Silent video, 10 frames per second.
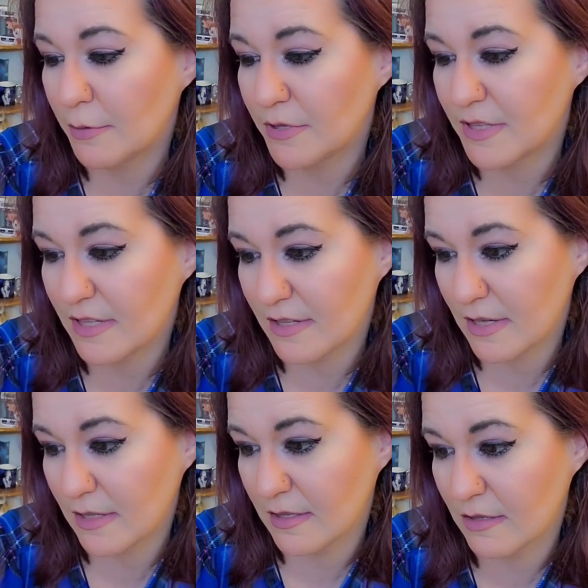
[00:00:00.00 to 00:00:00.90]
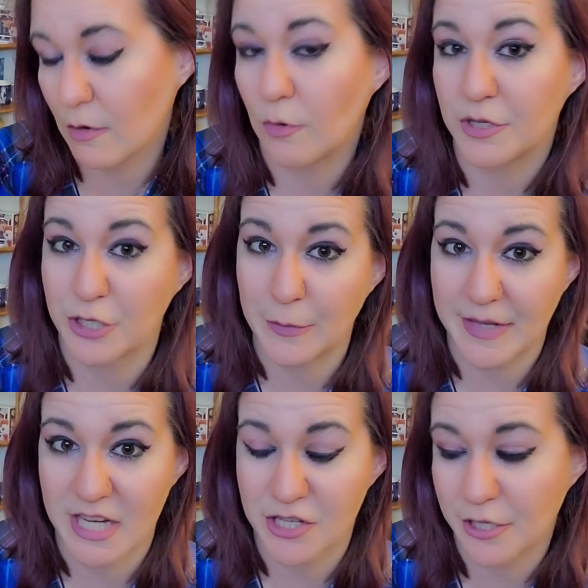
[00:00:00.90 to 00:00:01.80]
persistence or
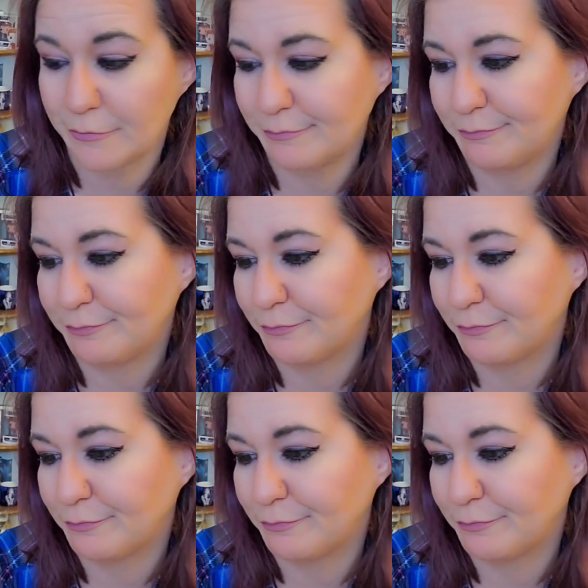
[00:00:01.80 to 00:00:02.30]
determination.